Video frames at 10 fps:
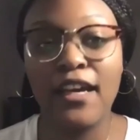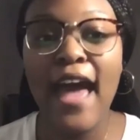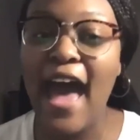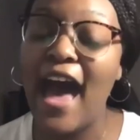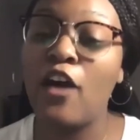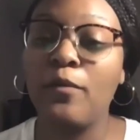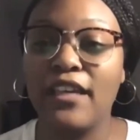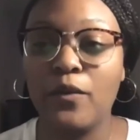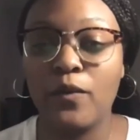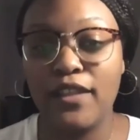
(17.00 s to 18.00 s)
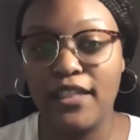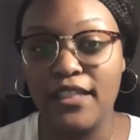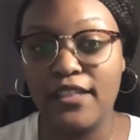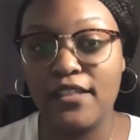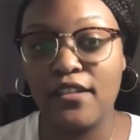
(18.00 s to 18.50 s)
I'll begin with
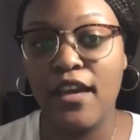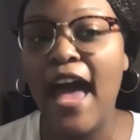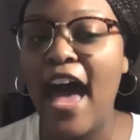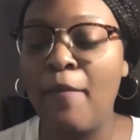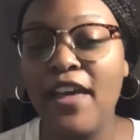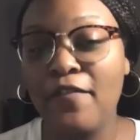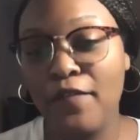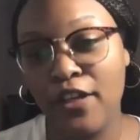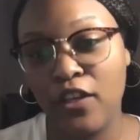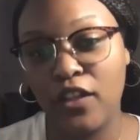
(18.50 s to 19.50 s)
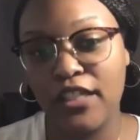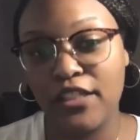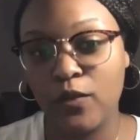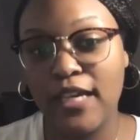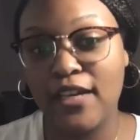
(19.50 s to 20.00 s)
this. I met Phil in
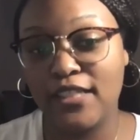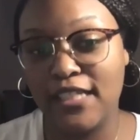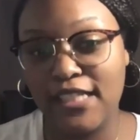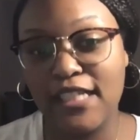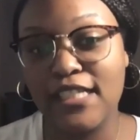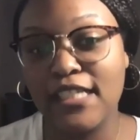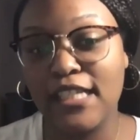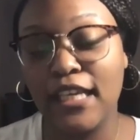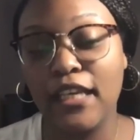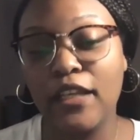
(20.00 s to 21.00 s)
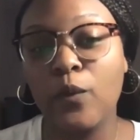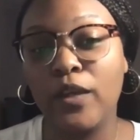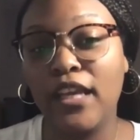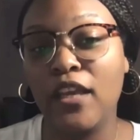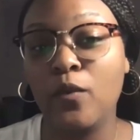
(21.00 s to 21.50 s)
2016 when
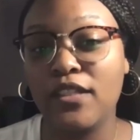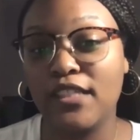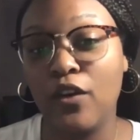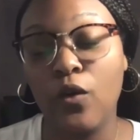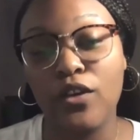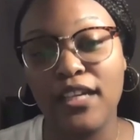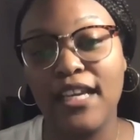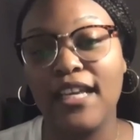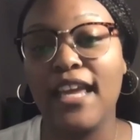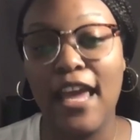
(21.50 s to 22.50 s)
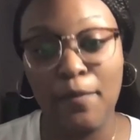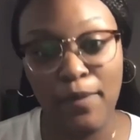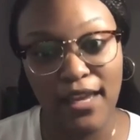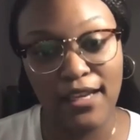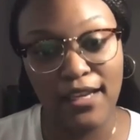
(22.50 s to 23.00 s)
he was the coordinated
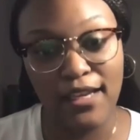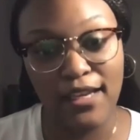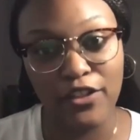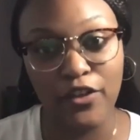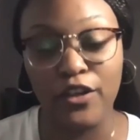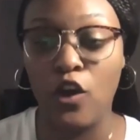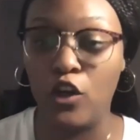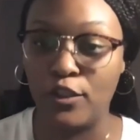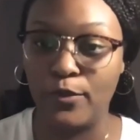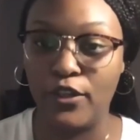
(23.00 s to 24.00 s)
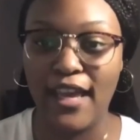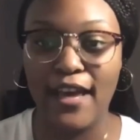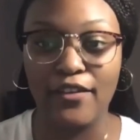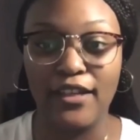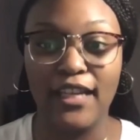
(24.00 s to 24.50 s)
campaign director in Orangeburg
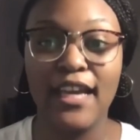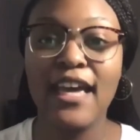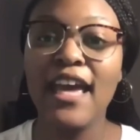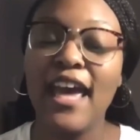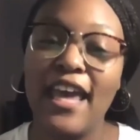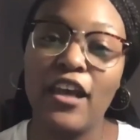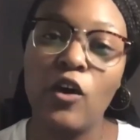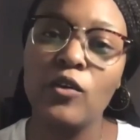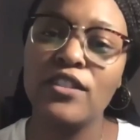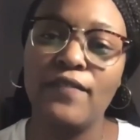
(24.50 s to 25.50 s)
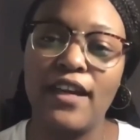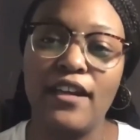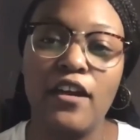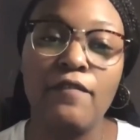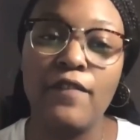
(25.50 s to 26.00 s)
County. He cultivated
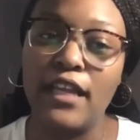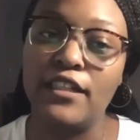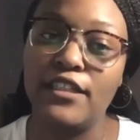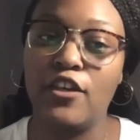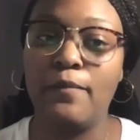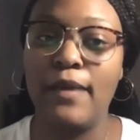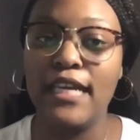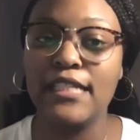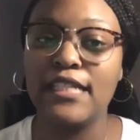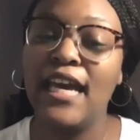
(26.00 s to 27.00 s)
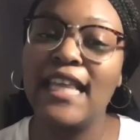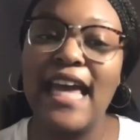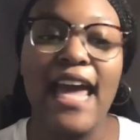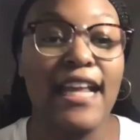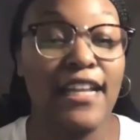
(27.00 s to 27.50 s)
a volunteer base
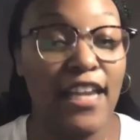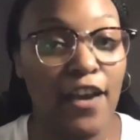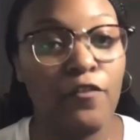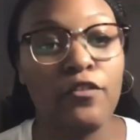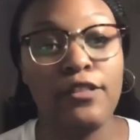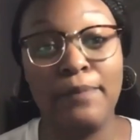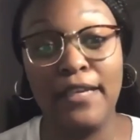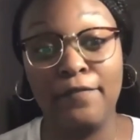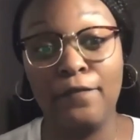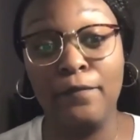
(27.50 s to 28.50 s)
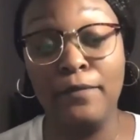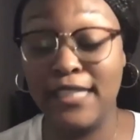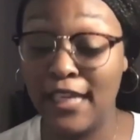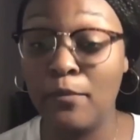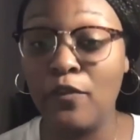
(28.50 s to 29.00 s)
that had never been
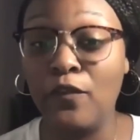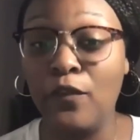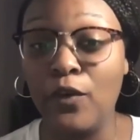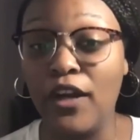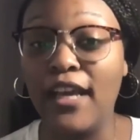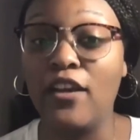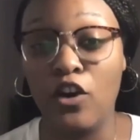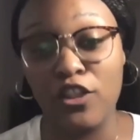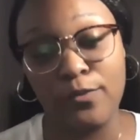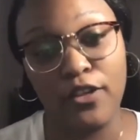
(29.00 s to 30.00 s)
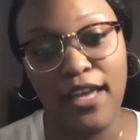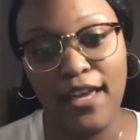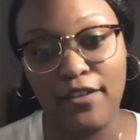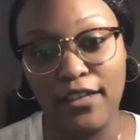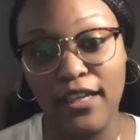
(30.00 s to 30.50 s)
seen before in Orangeburg
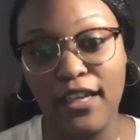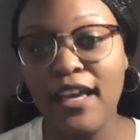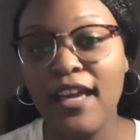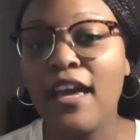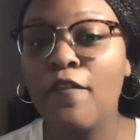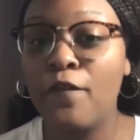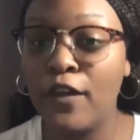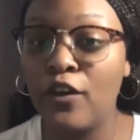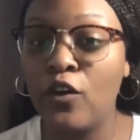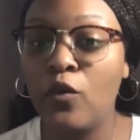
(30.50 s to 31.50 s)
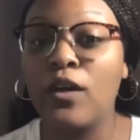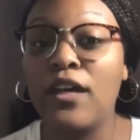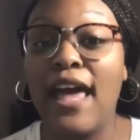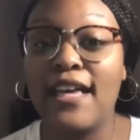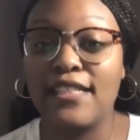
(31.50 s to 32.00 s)
County. Phil
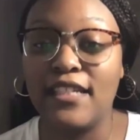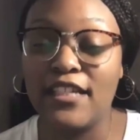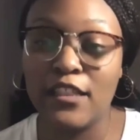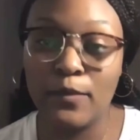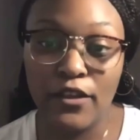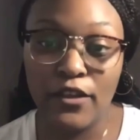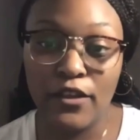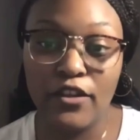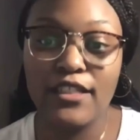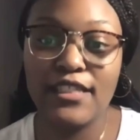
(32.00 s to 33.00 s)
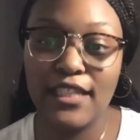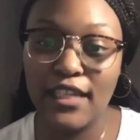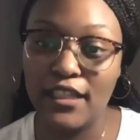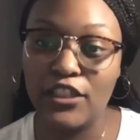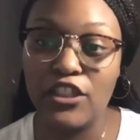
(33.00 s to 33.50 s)
has the experience to
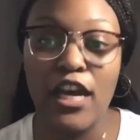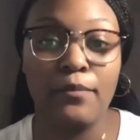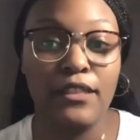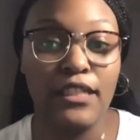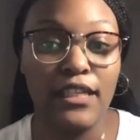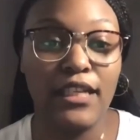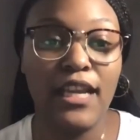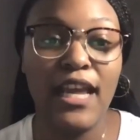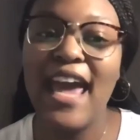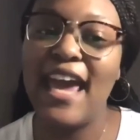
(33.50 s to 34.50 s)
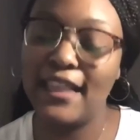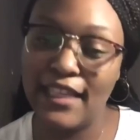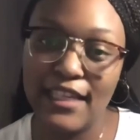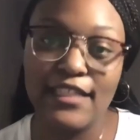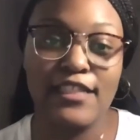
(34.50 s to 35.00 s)
get the job done and
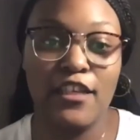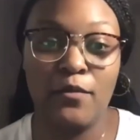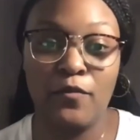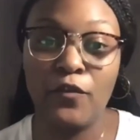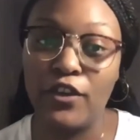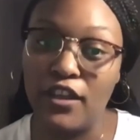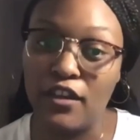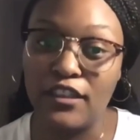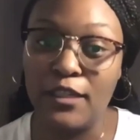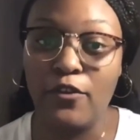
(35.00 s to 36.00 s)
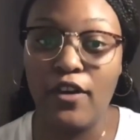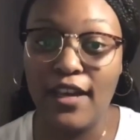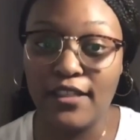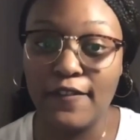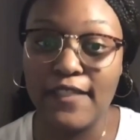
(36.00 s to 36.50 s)
then some for young
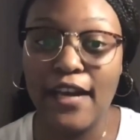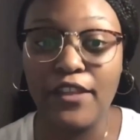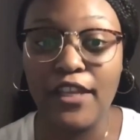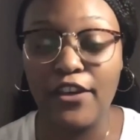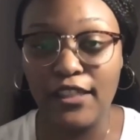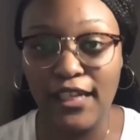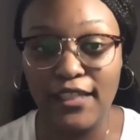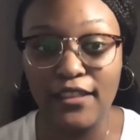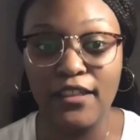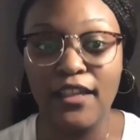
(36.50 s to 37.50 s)
Democrats of South Carolina.